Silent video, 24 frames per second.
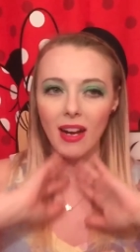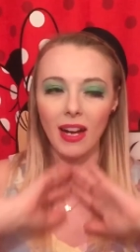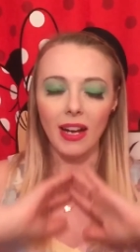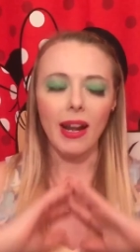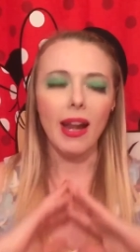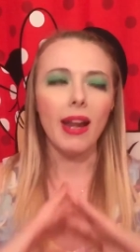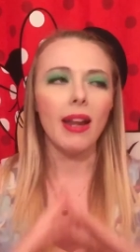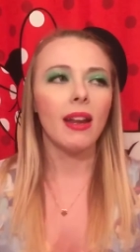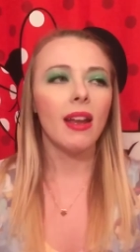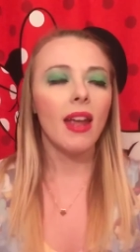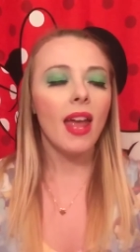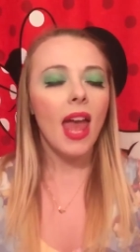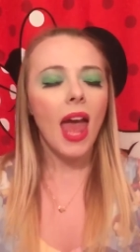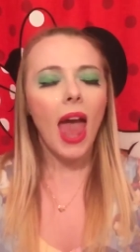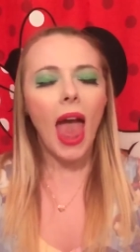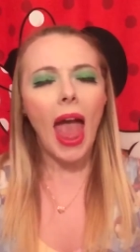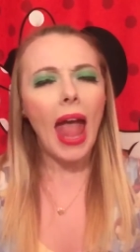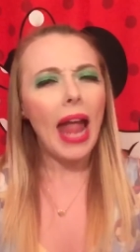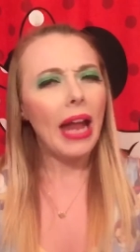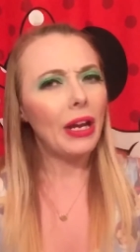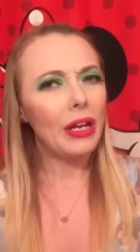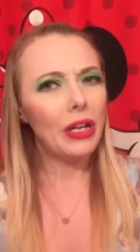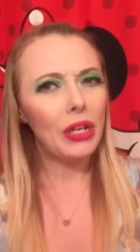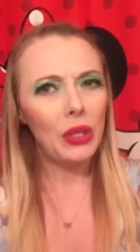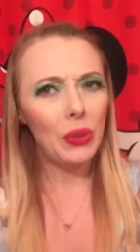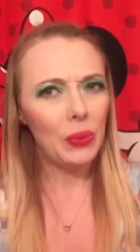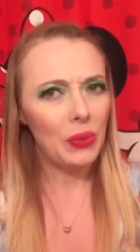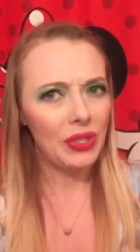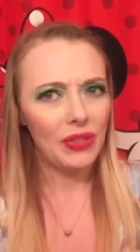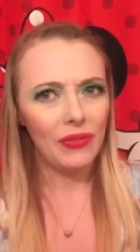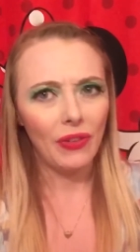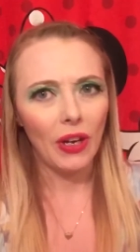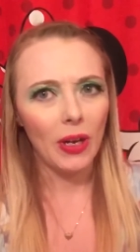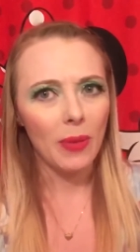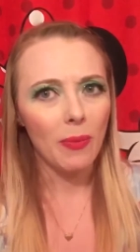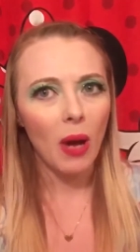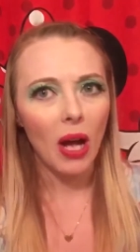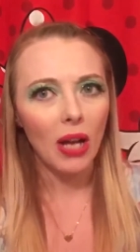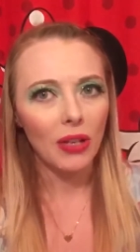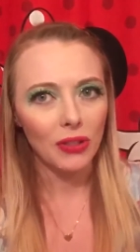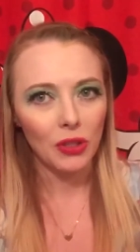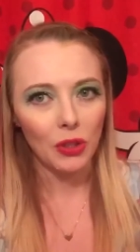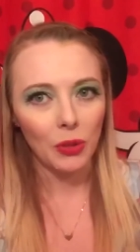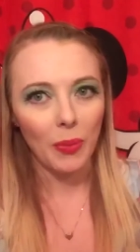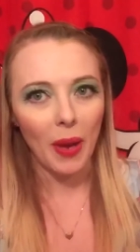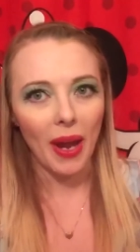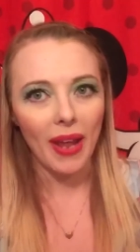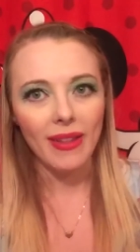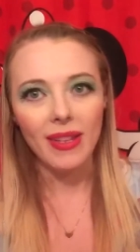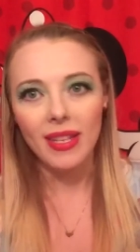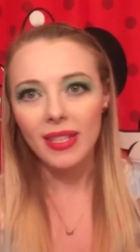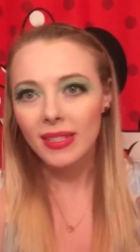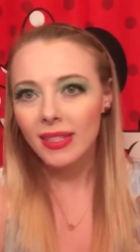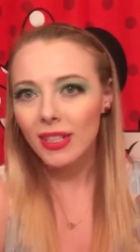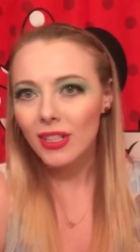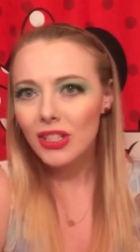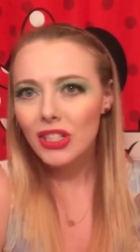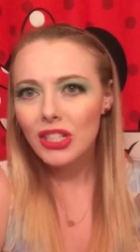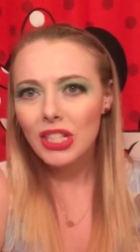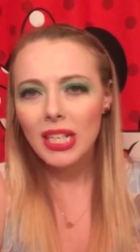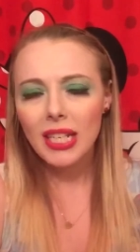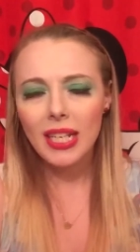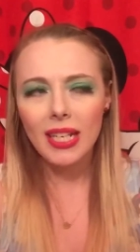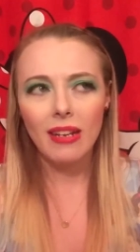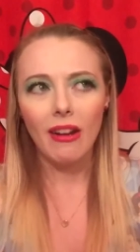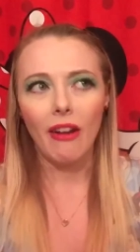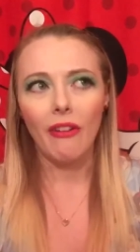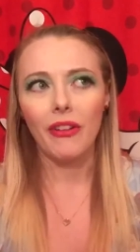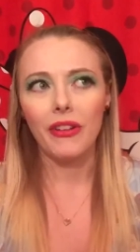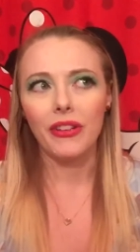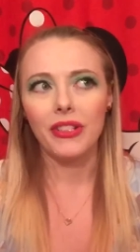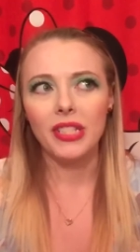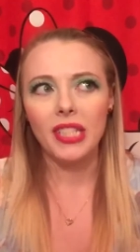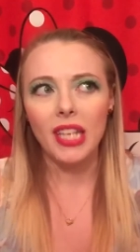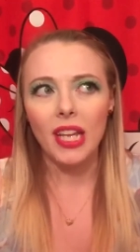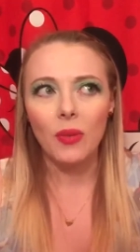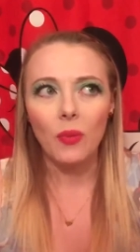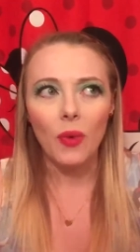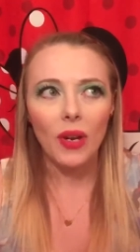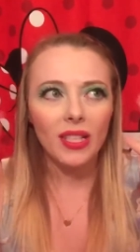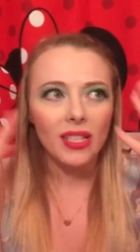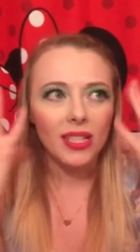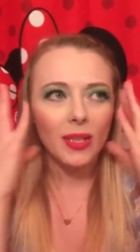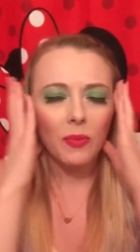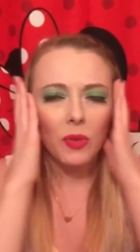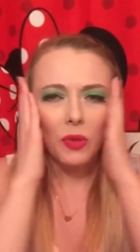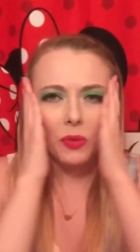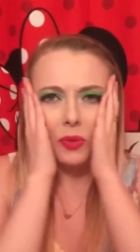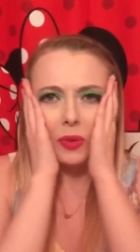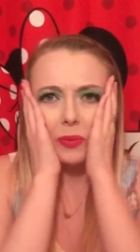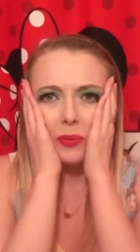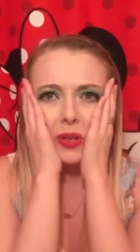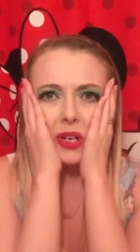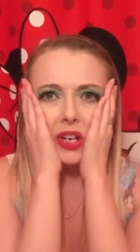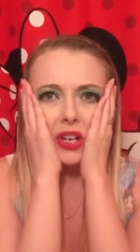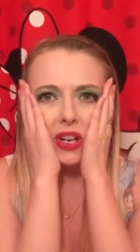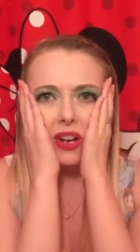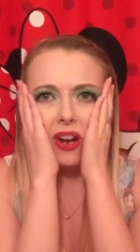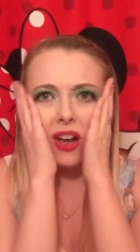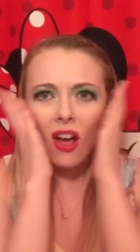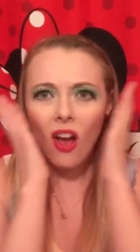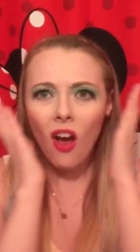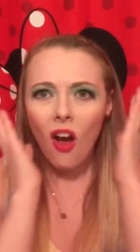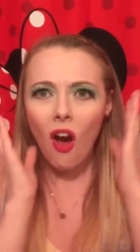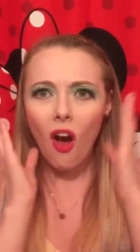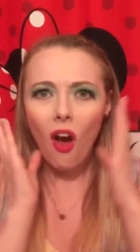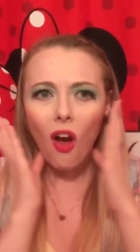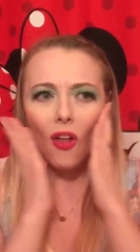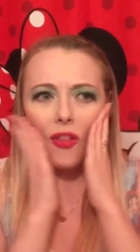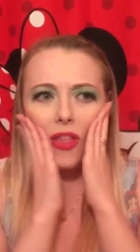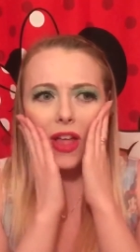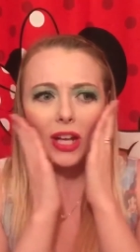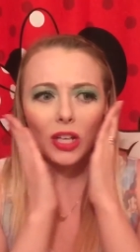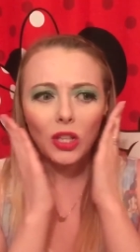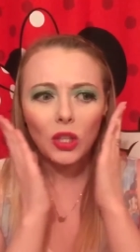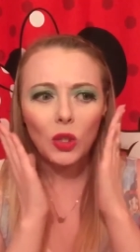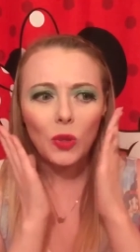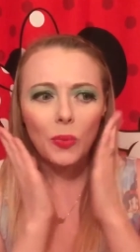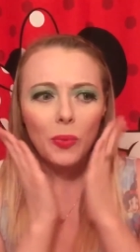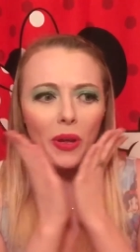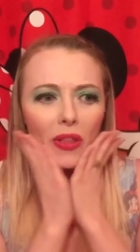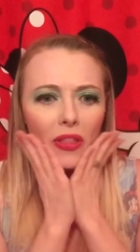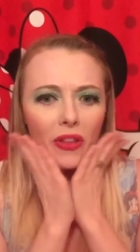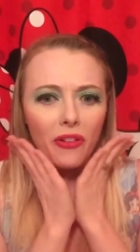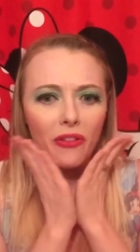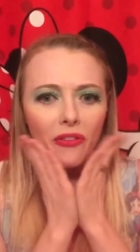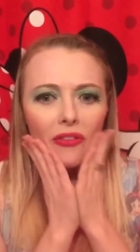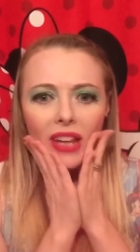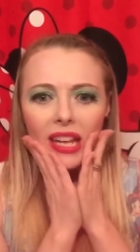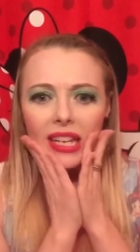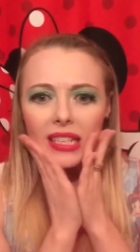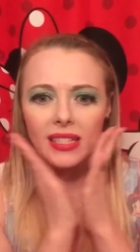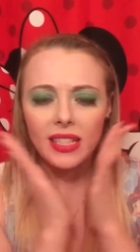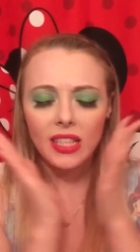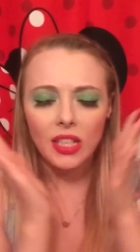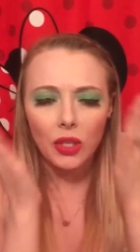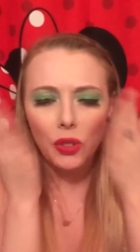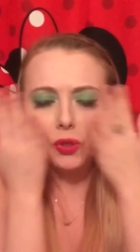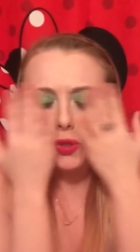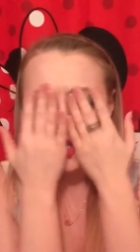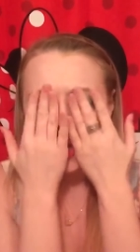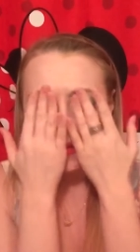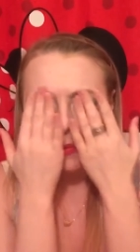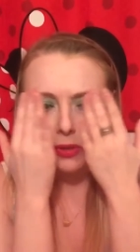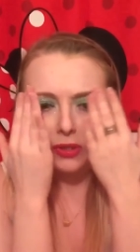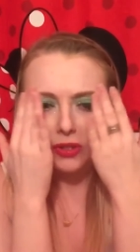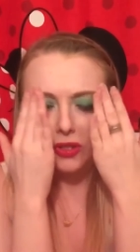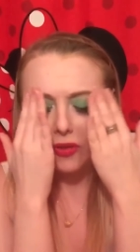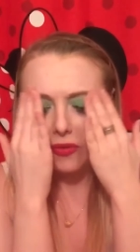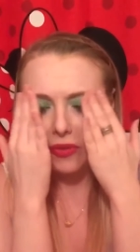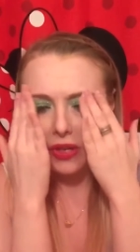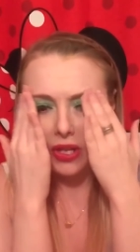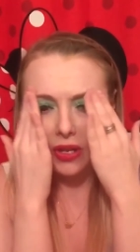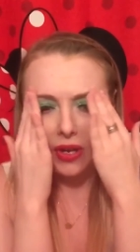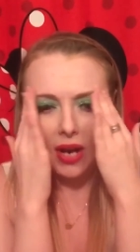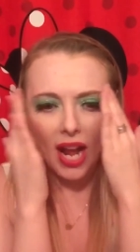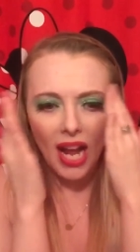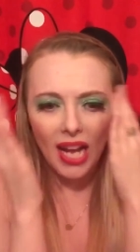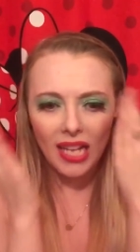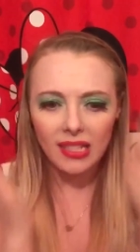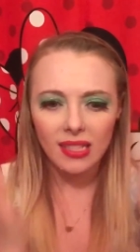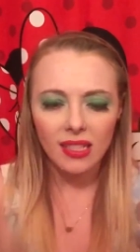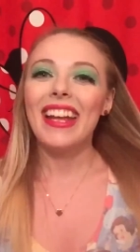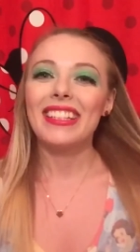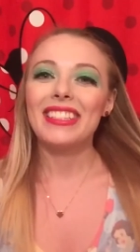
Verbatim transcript: on and ariel was very puzzled by this because she didn't understand why someone would put all that goop on their face and cucumbers over their eyes.